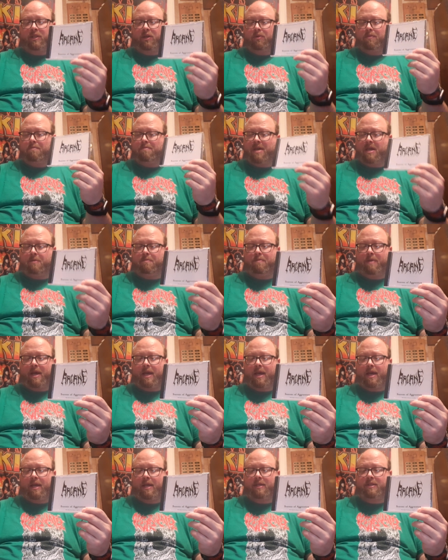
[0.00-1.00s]
They're
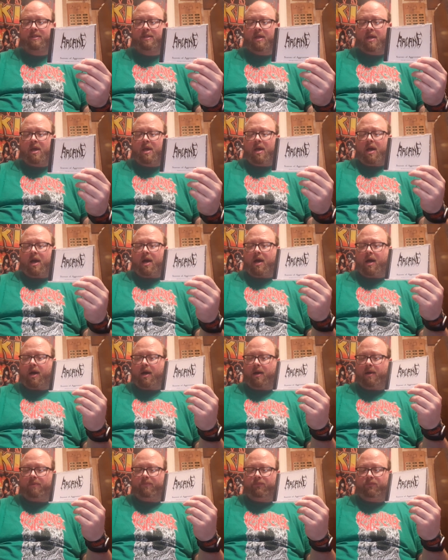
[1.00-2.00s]
mid-paced.
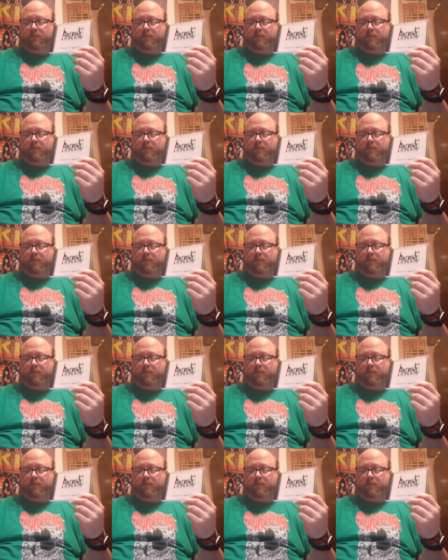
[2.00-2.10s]
Uh,